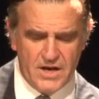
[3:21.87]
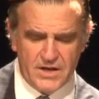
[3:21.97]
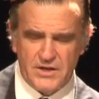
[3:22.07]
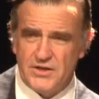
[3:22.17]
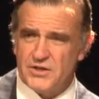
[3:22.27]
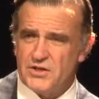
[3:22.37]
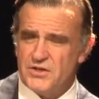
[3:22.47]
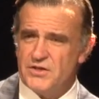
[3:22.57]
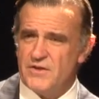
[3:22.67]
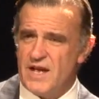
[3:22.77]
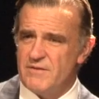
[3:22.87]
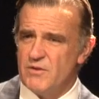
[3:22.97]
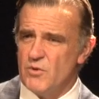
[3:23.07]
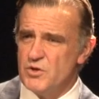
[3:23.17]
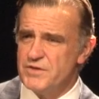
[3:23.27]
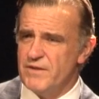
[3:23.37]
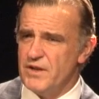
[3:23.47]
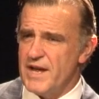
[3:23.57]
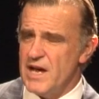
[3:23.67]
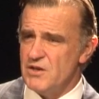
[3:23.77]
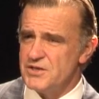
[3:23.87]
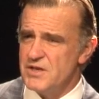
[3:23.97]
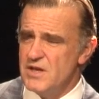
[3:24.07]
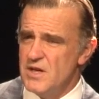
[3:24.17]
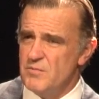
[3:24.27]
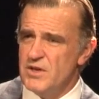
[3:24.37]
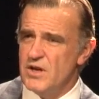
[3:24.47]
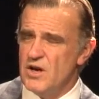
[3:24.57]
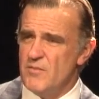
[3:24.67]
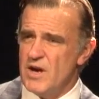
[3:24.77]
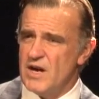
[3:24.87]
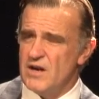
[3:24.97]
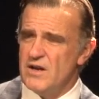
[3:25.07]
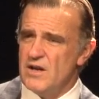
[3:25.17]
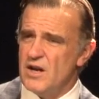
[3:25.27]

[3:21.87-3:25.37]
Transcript: in addition to having Roosevelt House become our